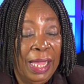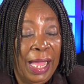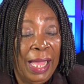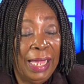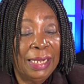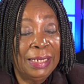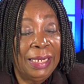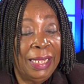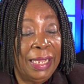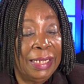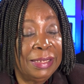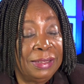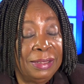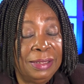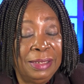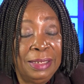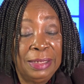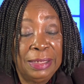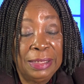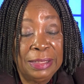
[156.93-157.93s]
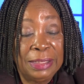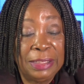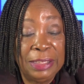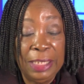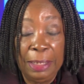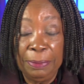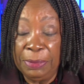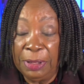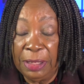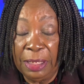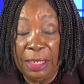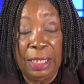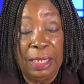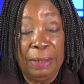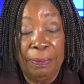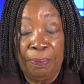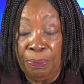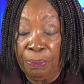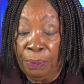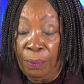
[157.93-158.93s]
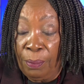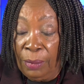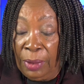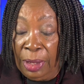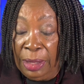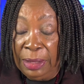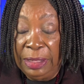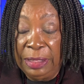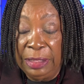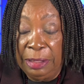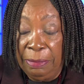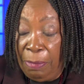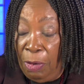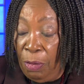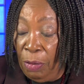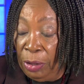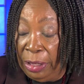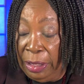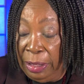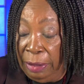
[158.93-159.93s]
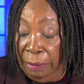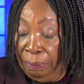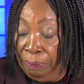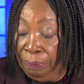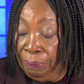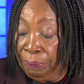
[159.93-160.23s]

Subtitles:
our lesson, and the subject this morning